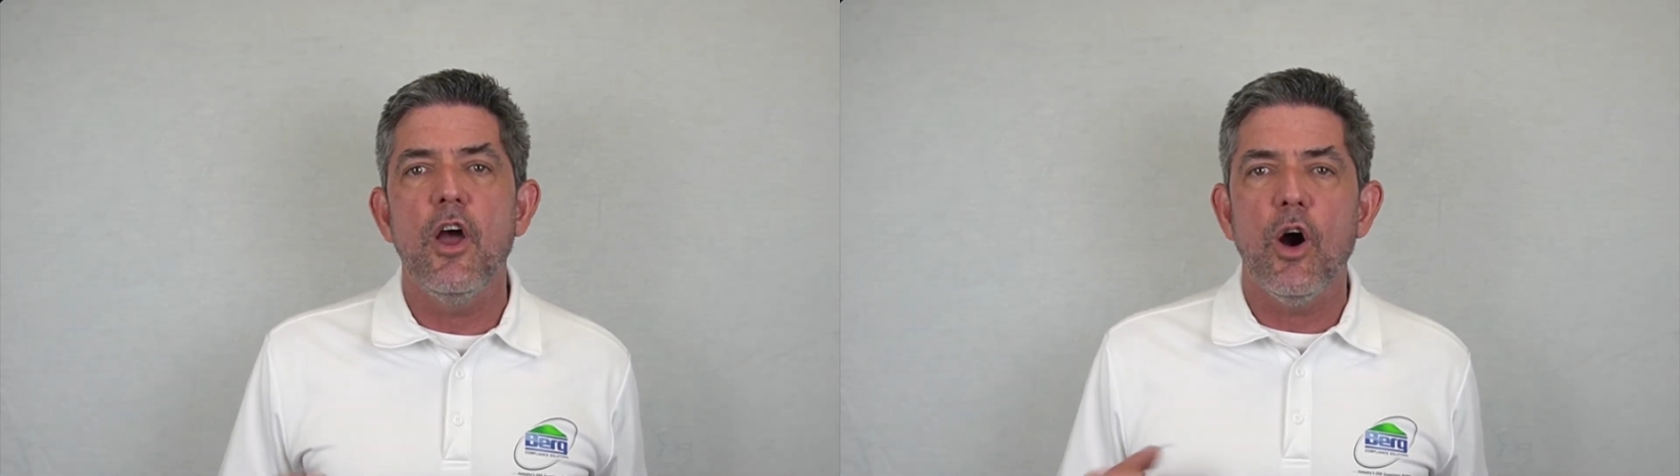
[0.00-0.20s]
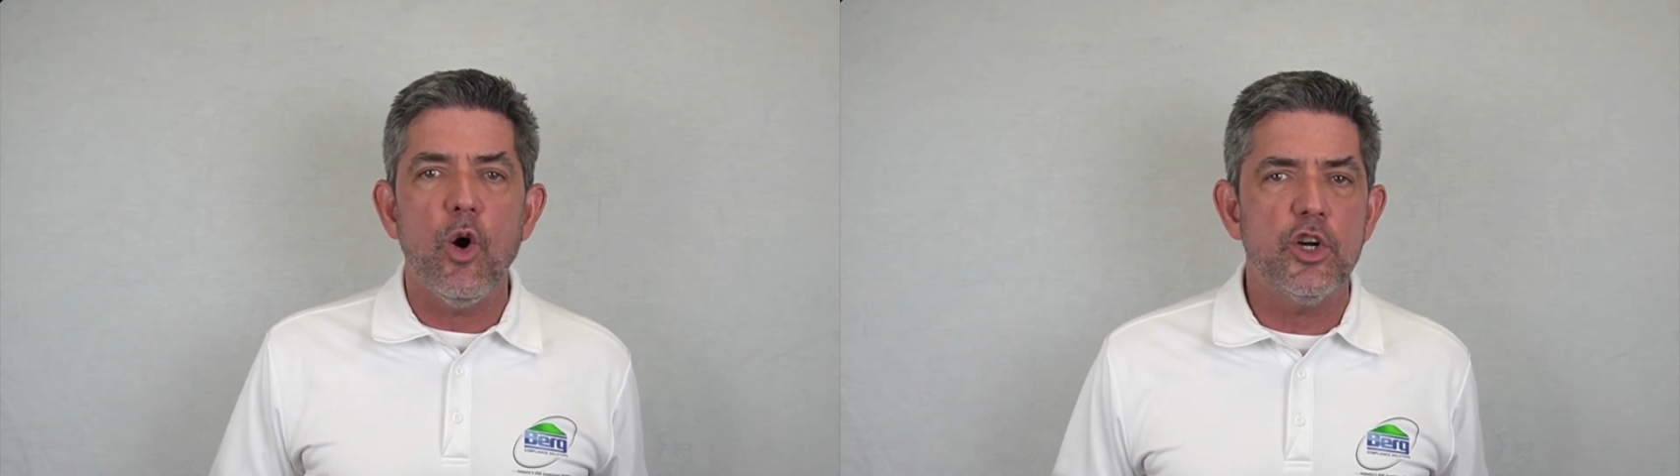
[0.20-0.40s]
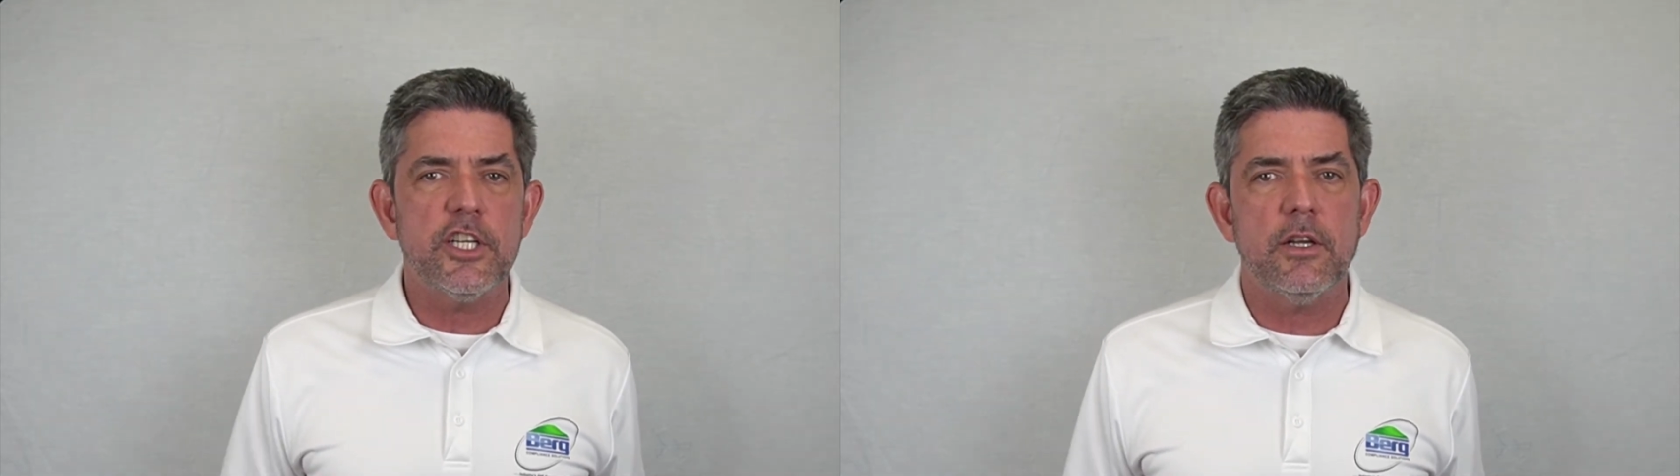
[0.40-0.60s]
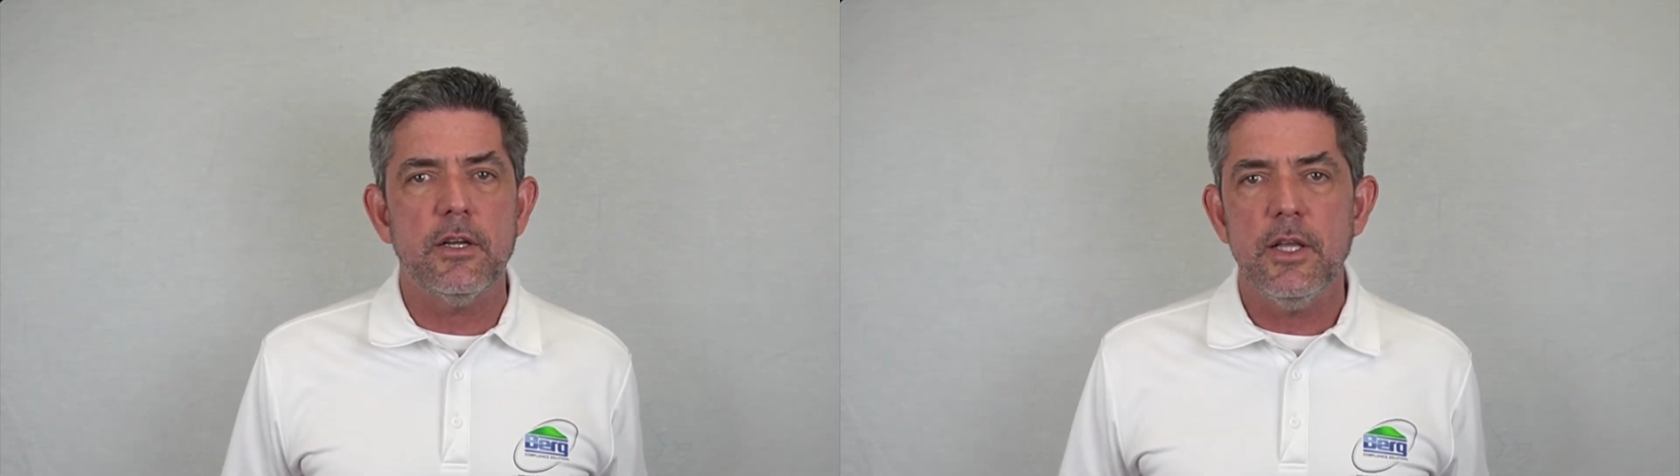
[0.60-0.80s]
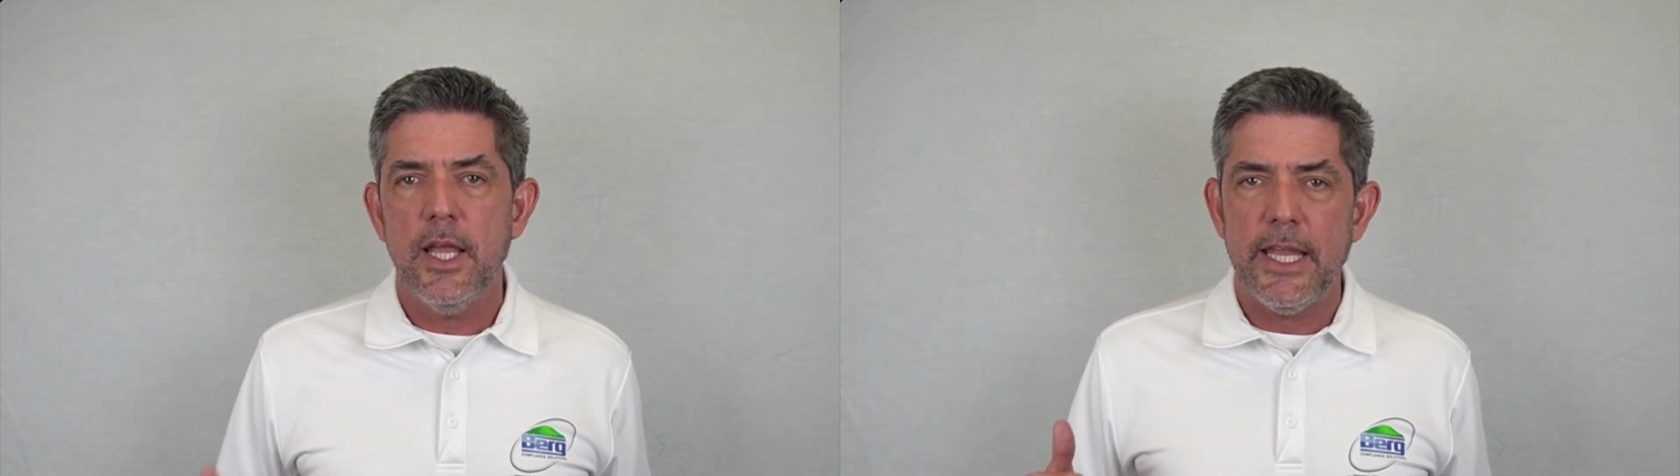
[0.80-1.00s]

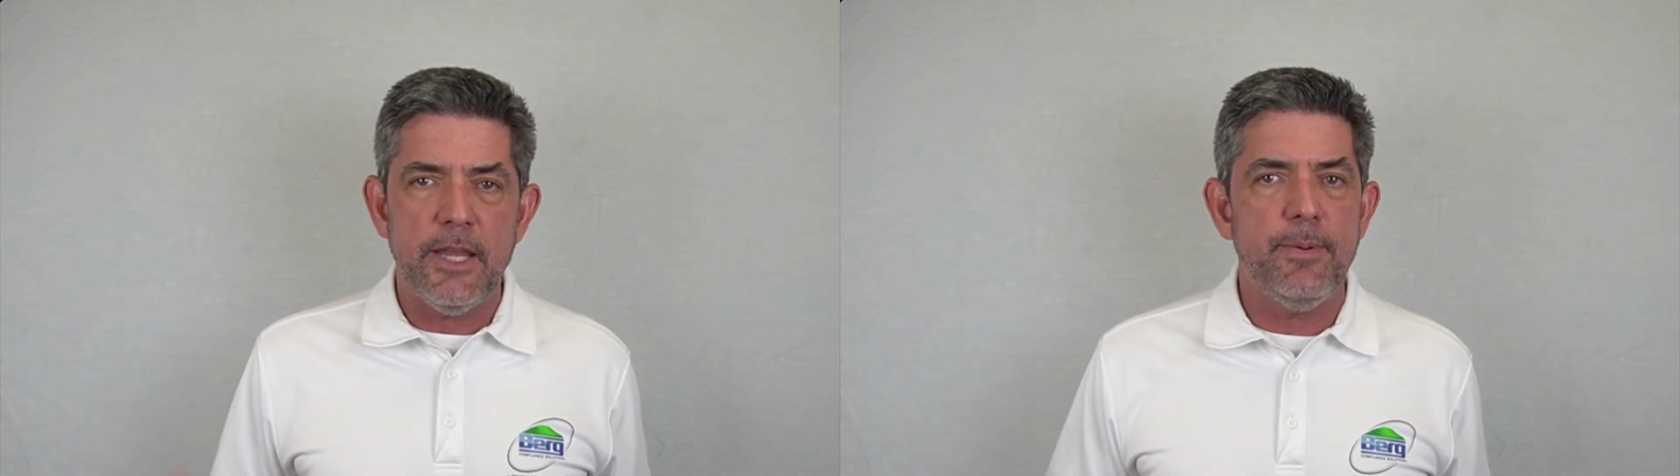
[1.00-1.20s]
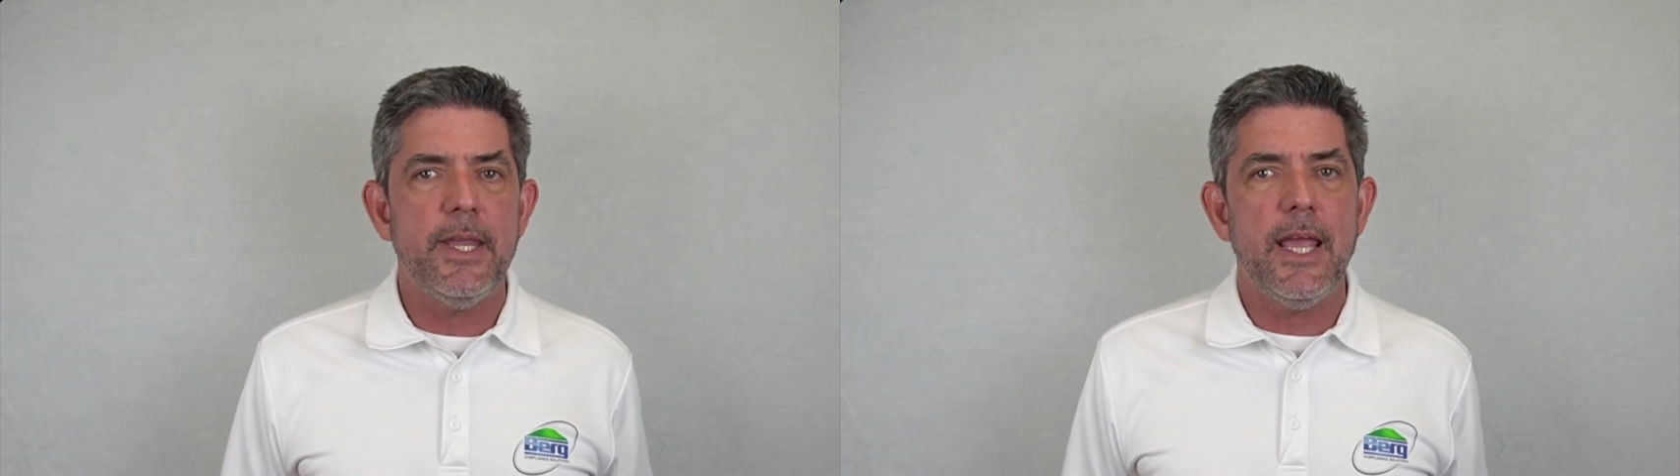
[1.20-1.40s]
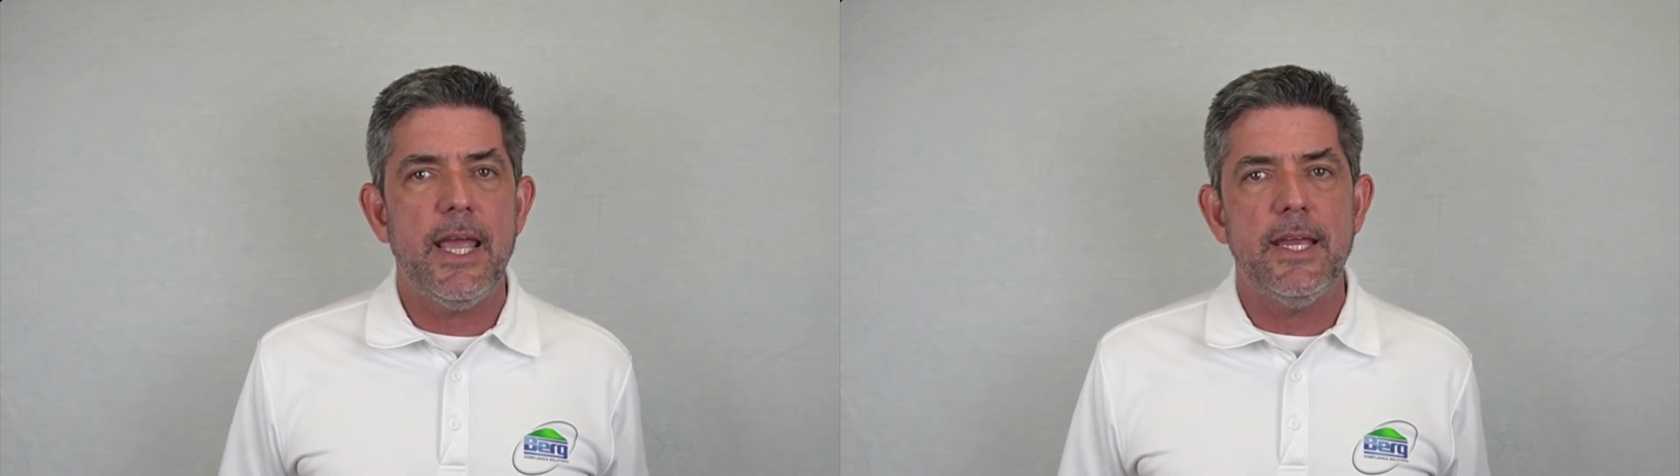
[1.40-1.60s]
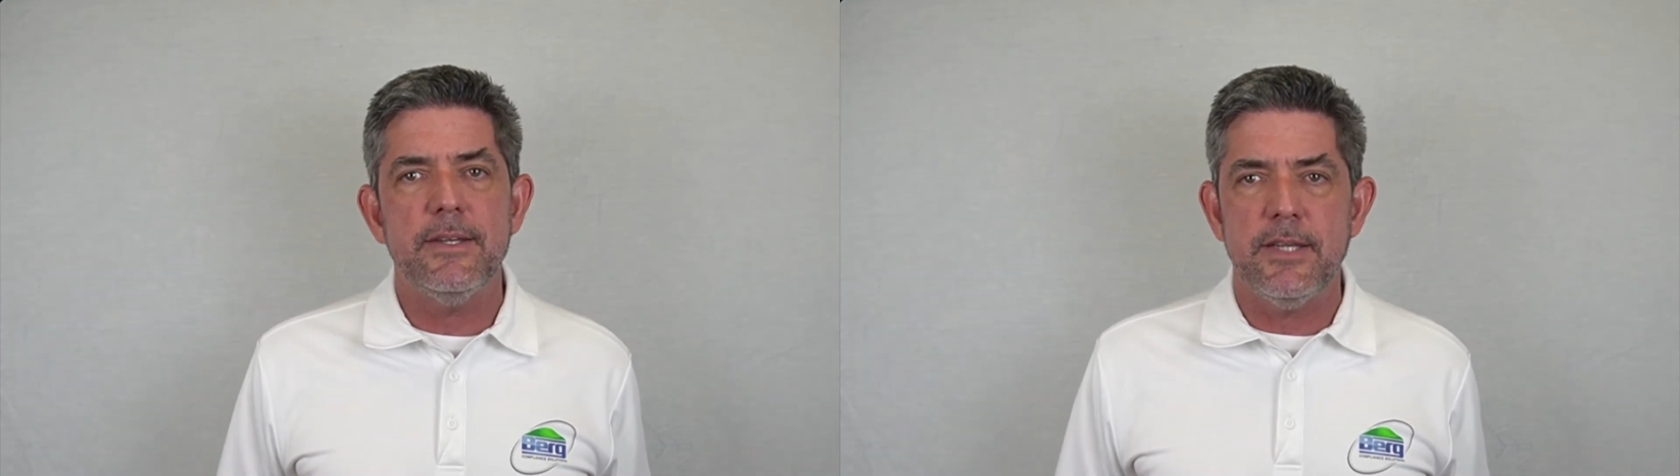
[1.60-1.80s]
OSHA, EPA,